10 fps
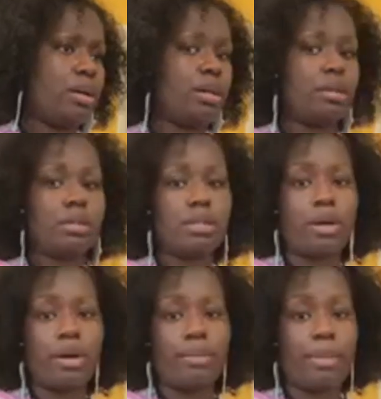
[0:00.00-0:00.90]
Oh,
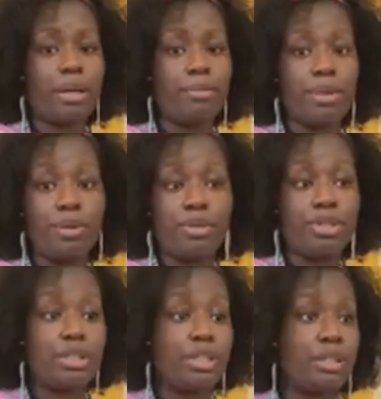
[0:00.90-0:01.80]
sorry, my computer
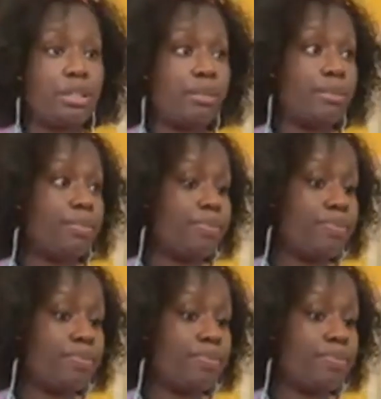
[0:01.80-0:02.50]
just did something.